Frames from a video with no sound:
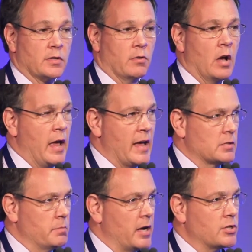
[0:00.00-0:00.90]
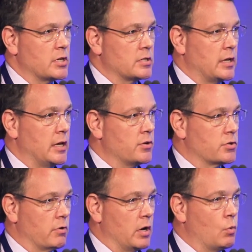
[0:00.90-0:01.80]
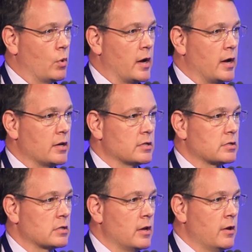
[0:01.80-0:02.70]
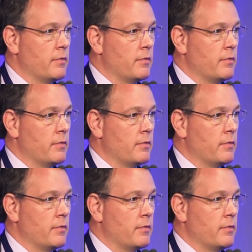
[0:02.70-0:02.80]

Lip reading: So as much as the industry was